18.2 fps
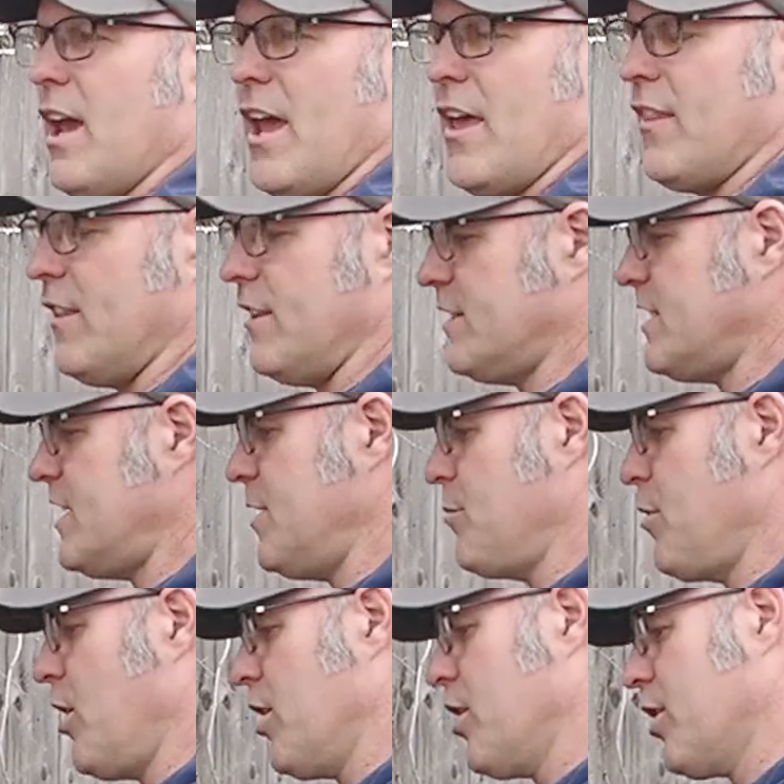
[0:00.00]
and the
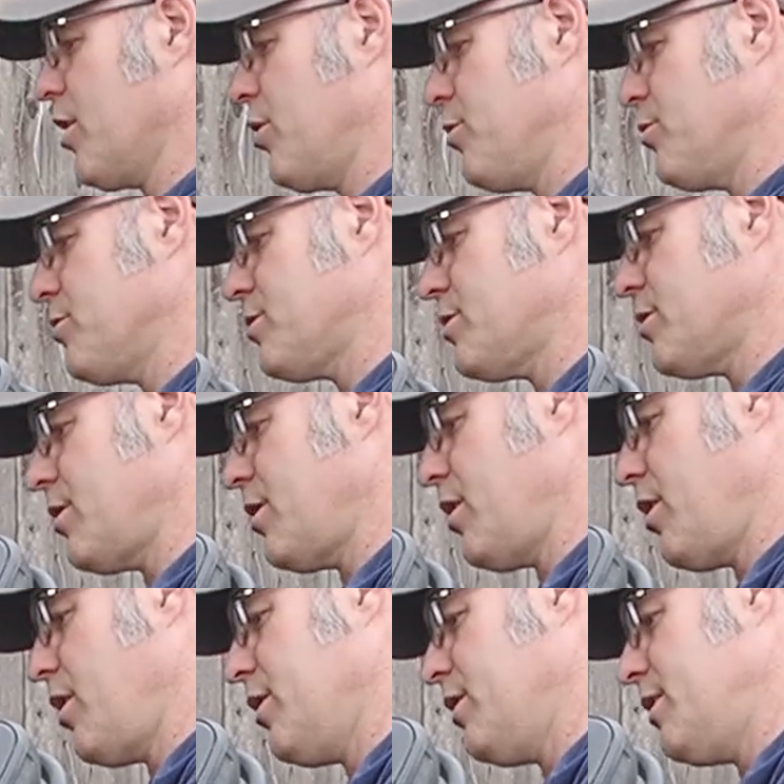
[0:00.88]
T-bar goes
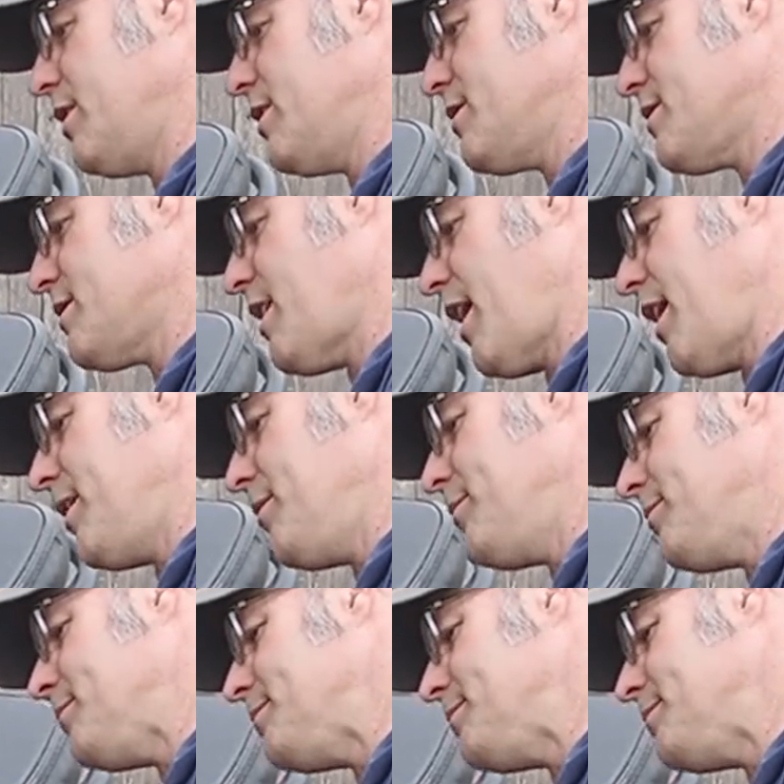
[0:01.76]
on the inside.